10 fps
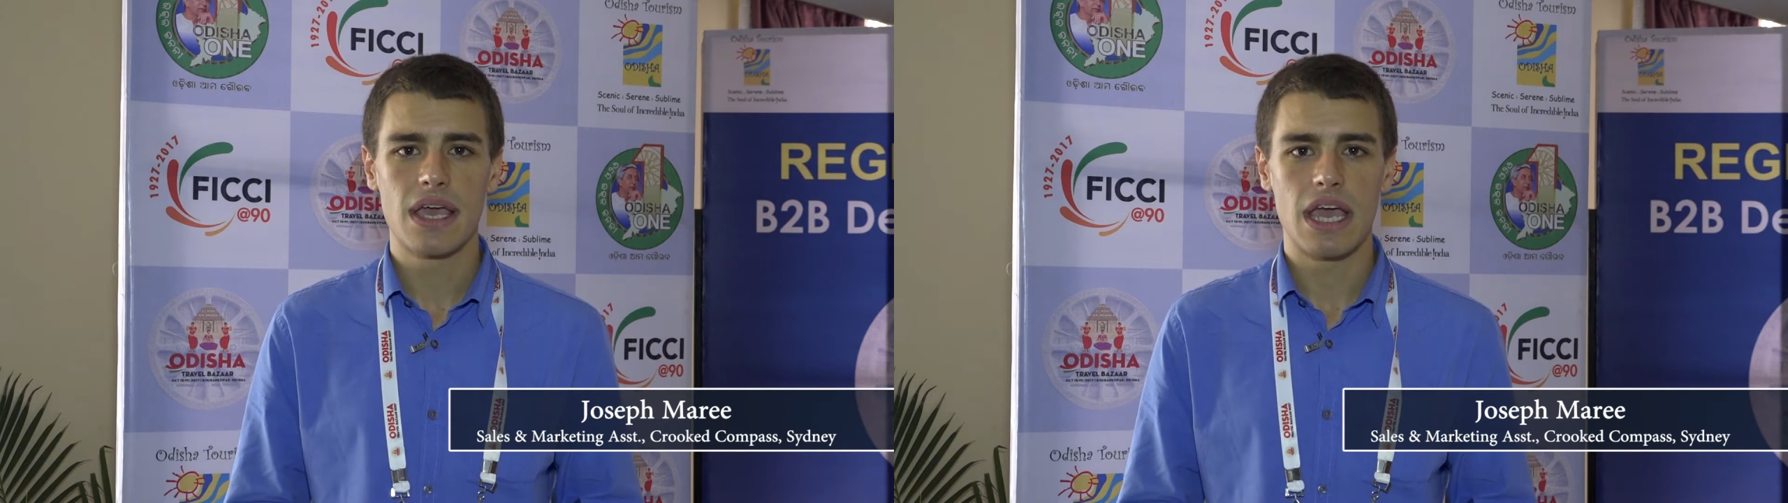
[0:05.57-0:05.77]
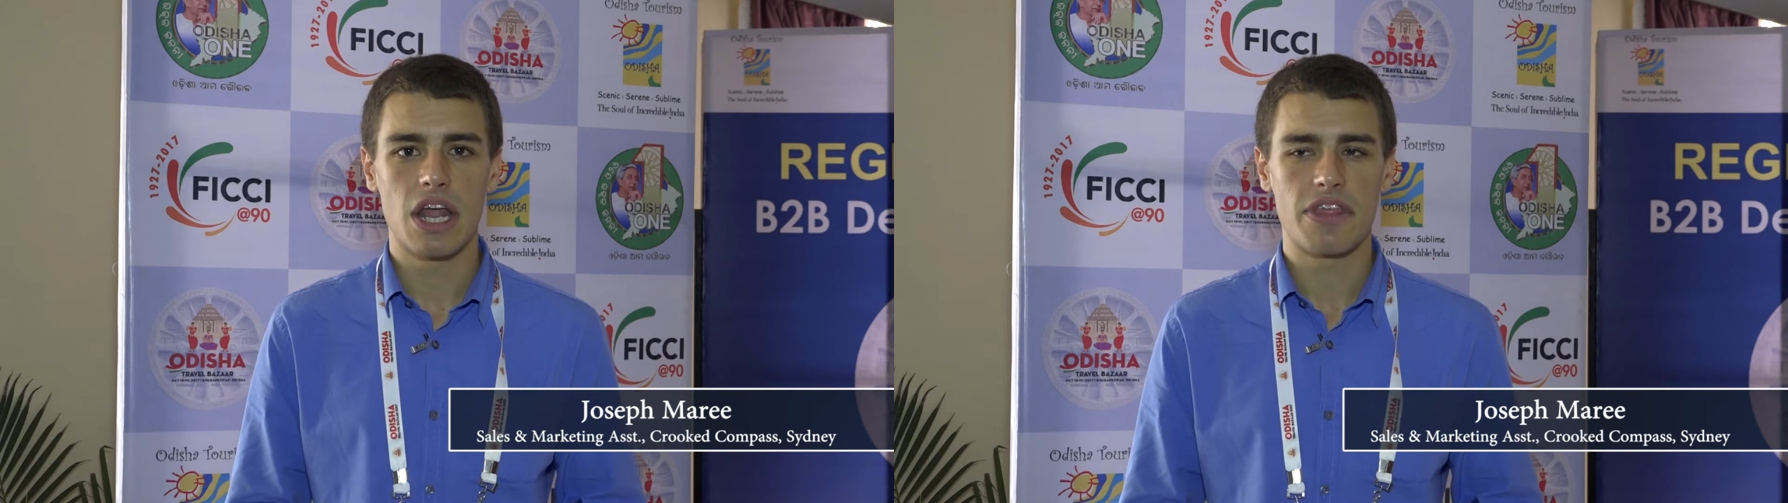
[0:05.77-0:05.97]

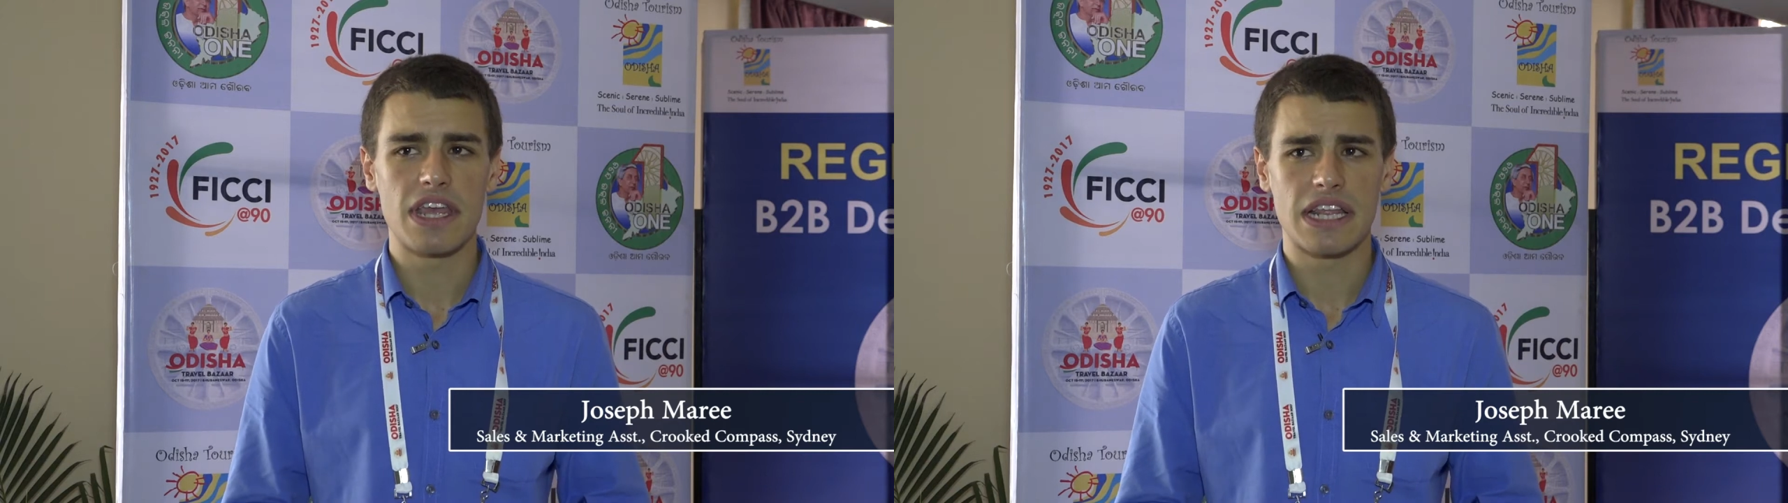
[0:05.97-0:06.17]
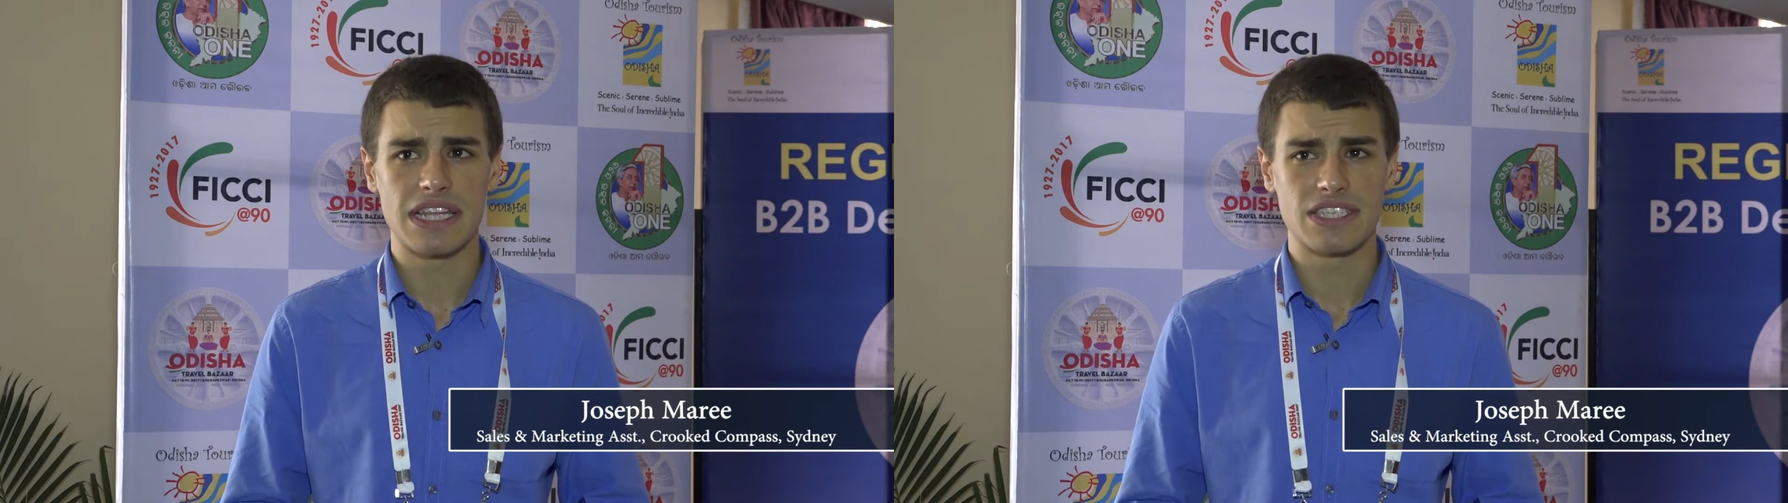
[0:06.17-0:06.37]
and I
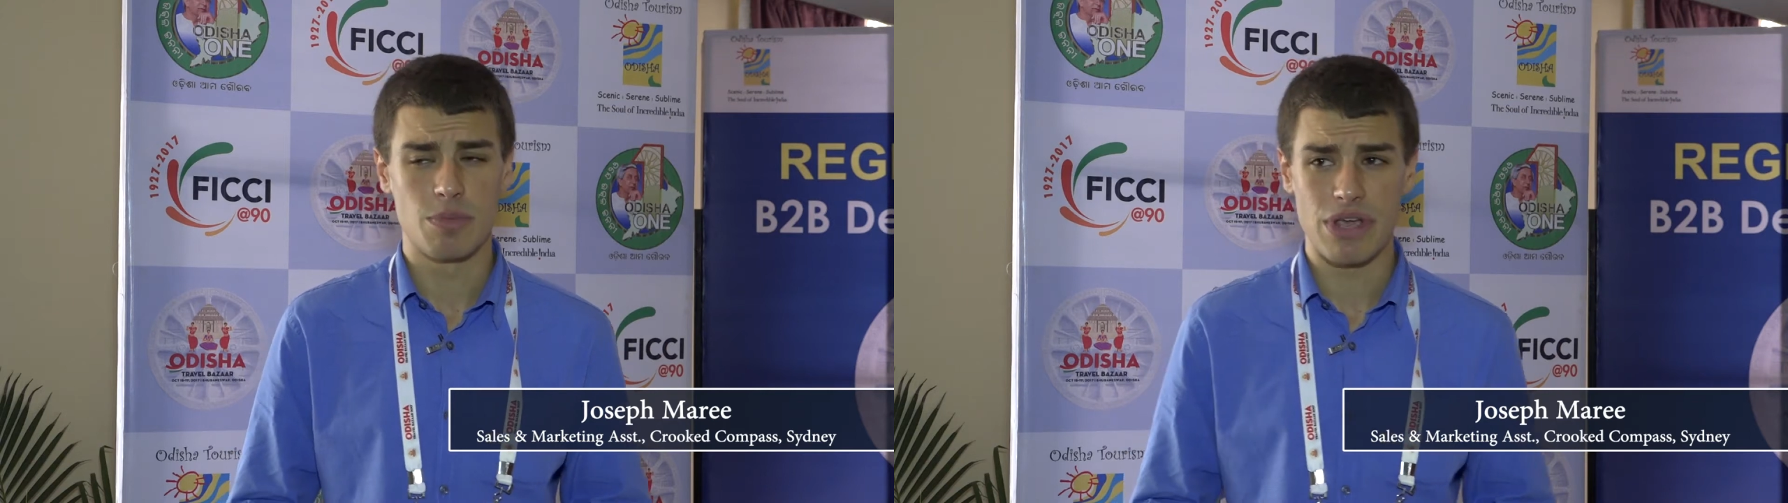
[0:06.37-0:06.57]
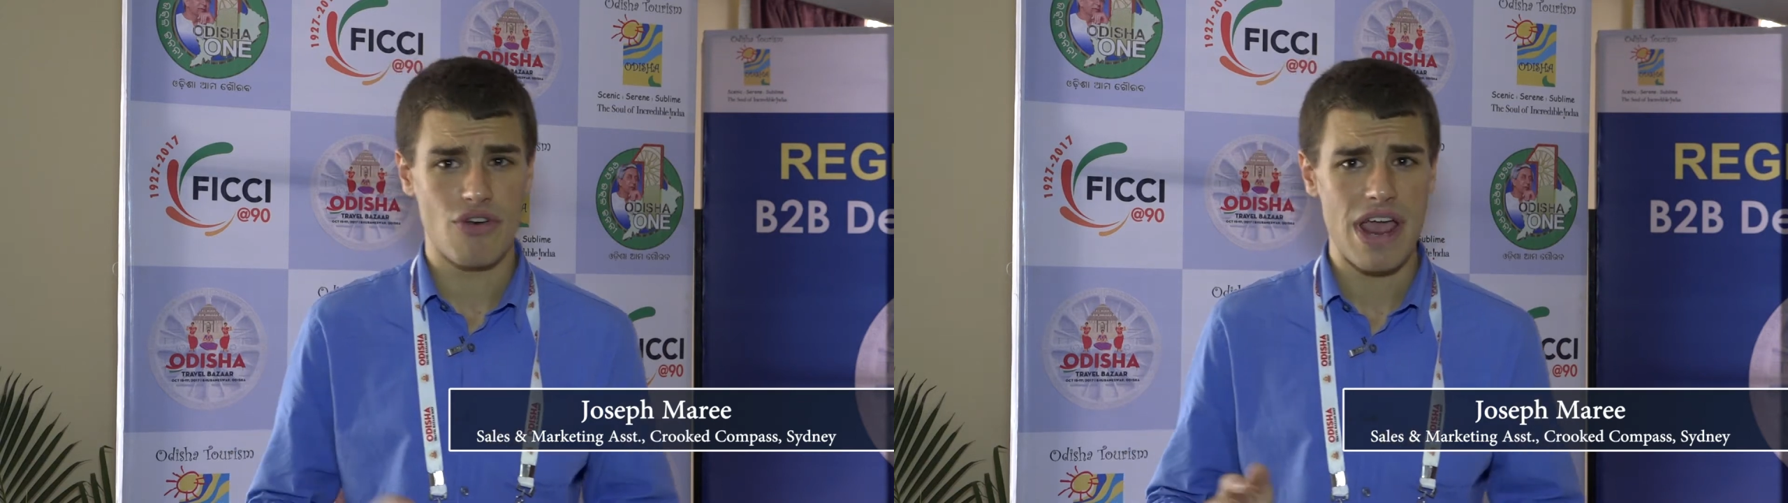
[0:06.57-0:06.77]
think this will
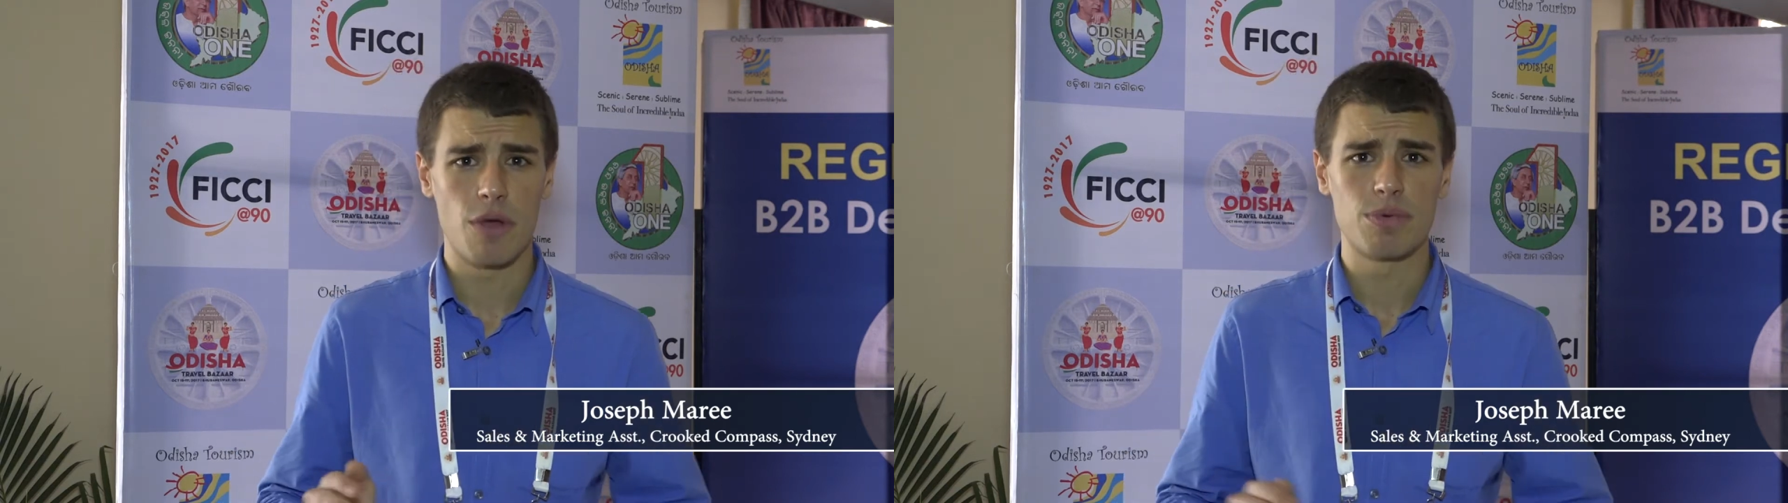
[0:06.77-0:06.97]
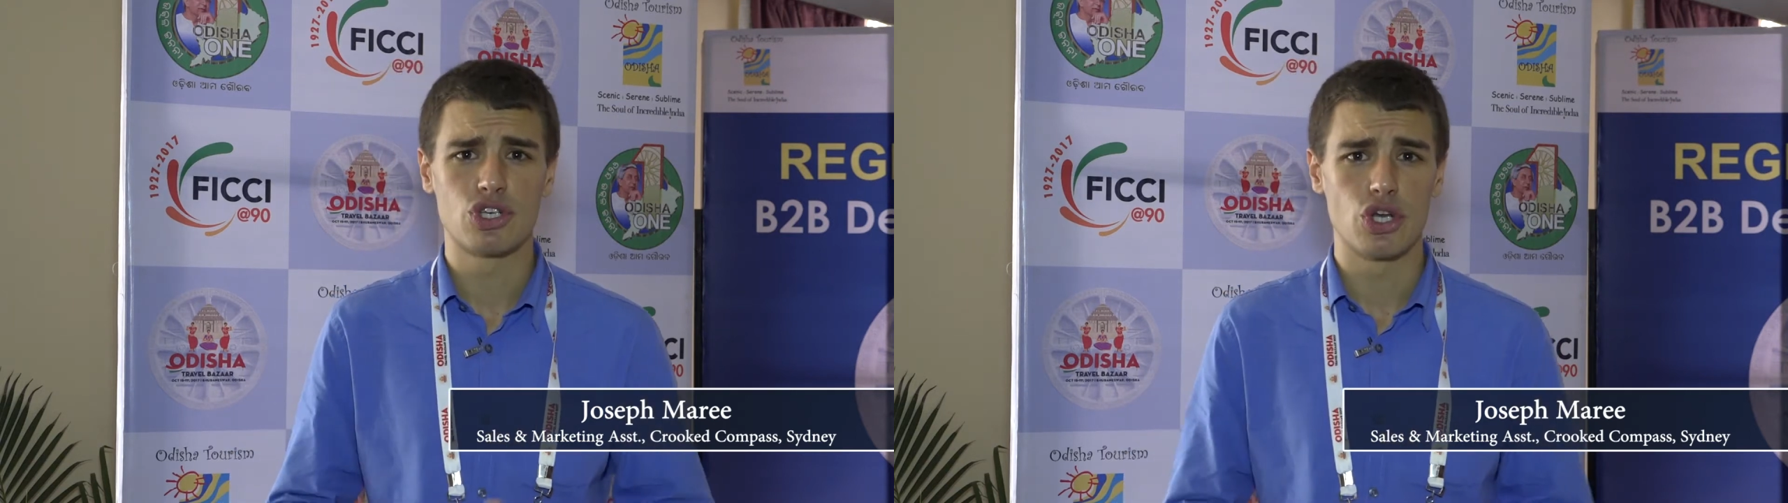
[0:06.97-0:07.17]
be a great
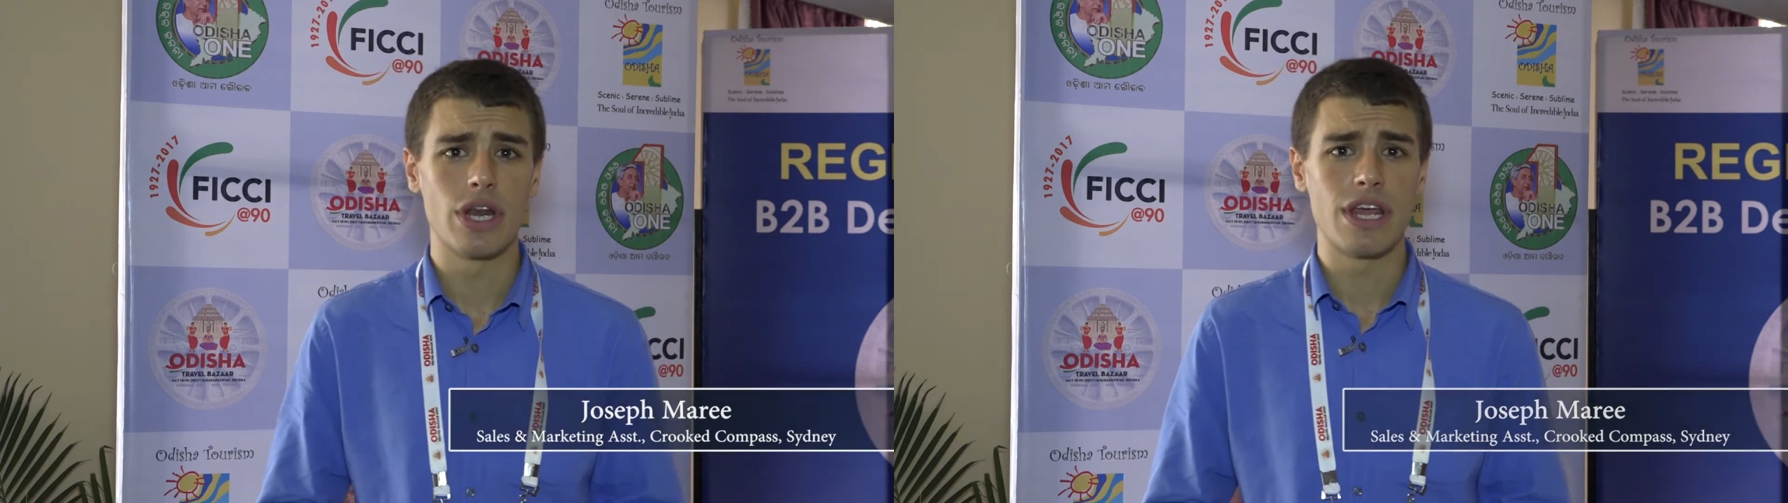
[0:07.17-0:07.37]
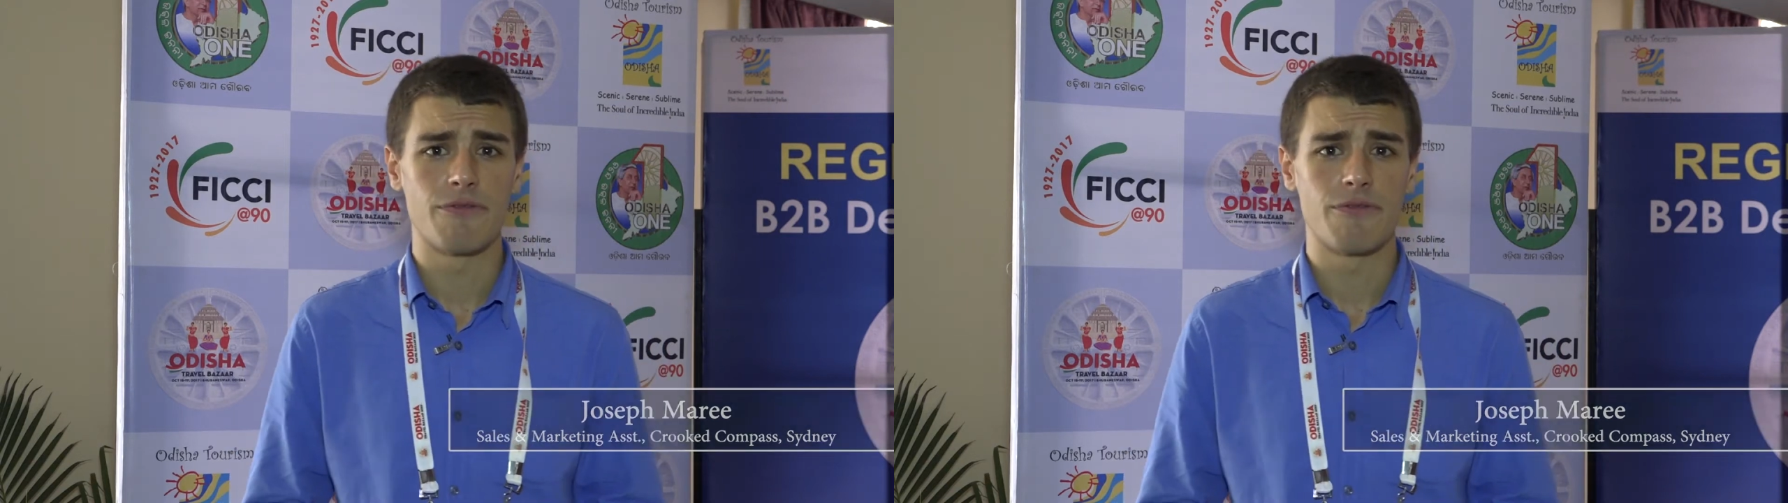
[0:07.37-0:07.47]
opportunity